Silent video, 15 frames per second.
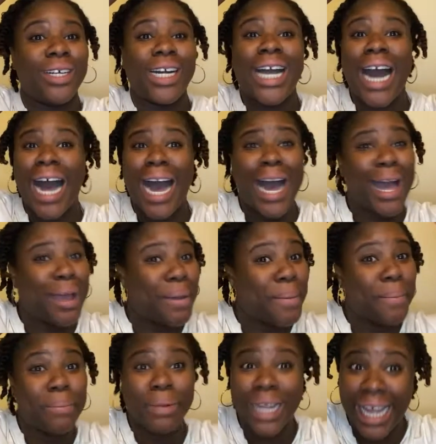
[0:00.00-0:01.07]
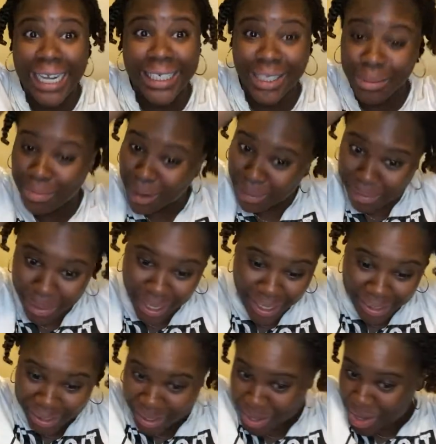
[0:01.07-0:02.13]
God bless you, my
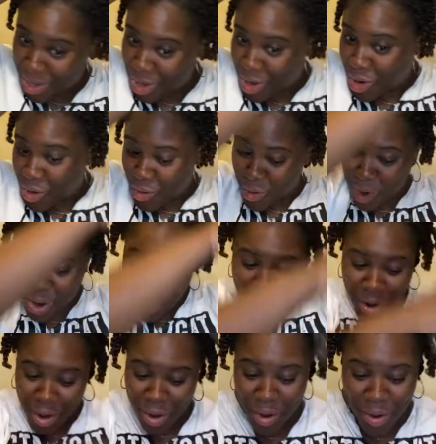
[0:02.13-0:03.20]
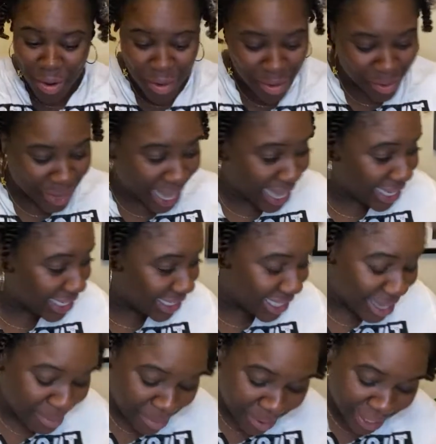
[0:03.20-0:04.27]
brother. Woo! Hell,
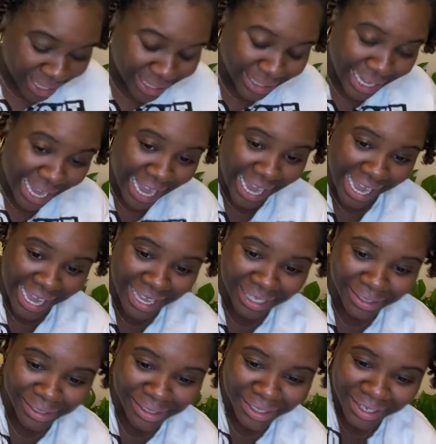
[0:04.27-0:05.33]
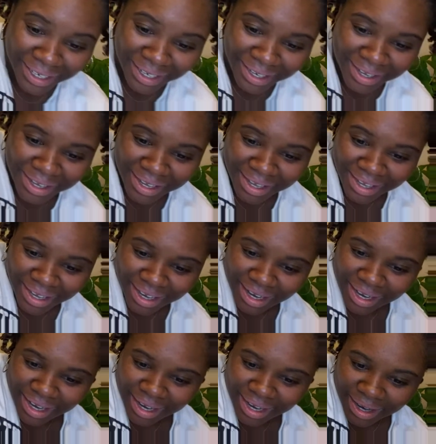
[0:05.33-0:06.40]
something on his hands.
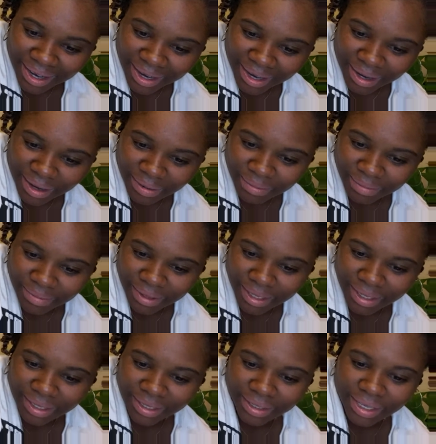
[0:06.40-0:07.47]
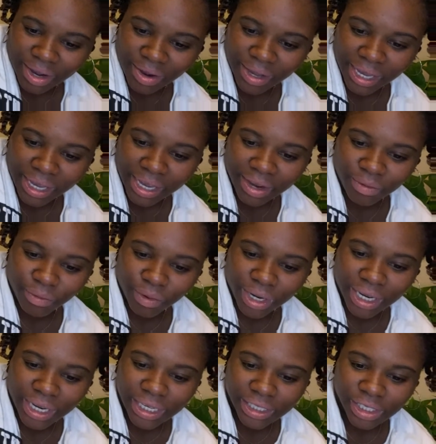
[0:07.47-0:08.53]
Um, don't eat and
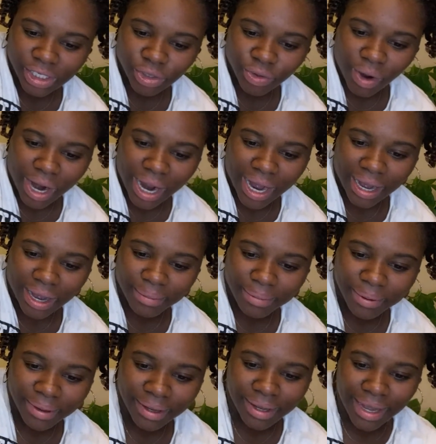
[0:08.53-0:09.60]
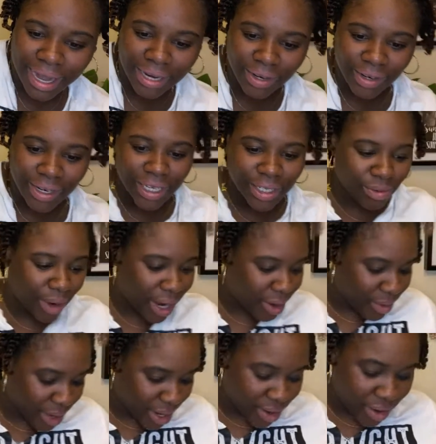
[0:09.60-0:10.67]
run. Subscribe. I know that's right,
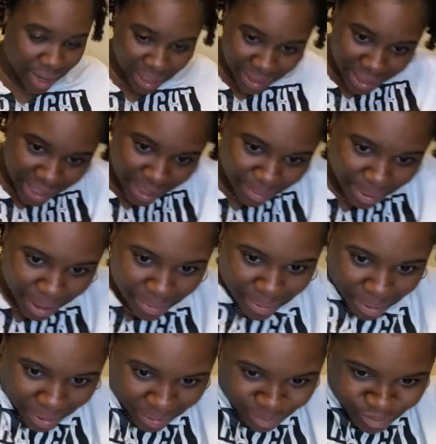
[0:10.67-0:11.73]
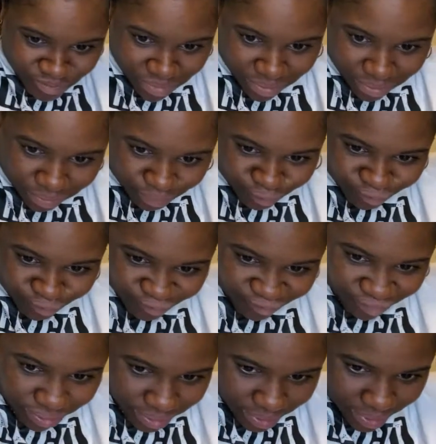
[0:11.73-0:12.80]
Queen Heart. Tell the people.
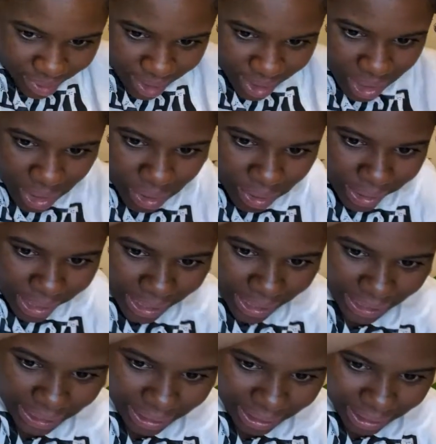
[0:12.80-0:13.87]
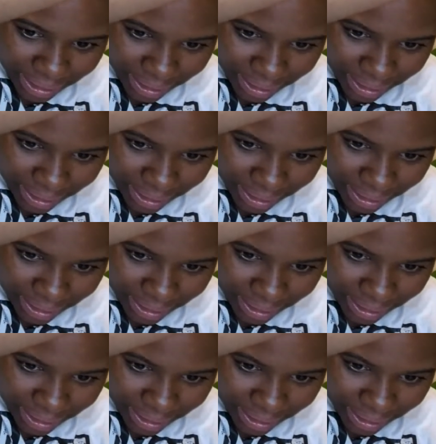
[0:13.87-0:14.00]
Oh gosh.